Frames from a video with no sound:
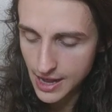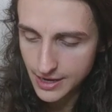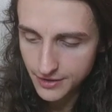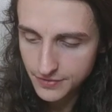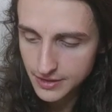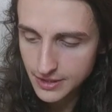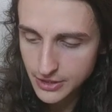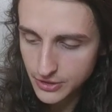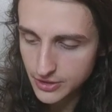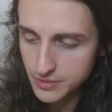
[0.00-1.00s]
and I feel
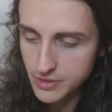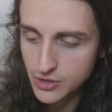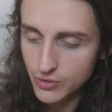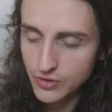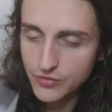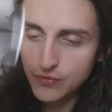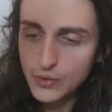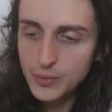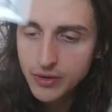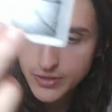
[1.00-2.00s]
like you're going to be going
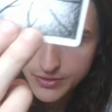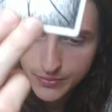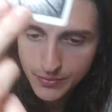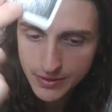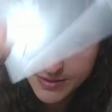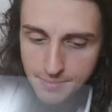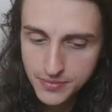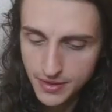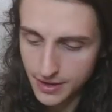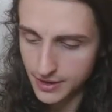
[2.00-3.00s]
forward with
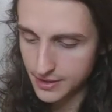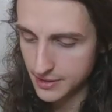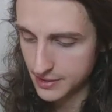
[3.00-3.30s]
something.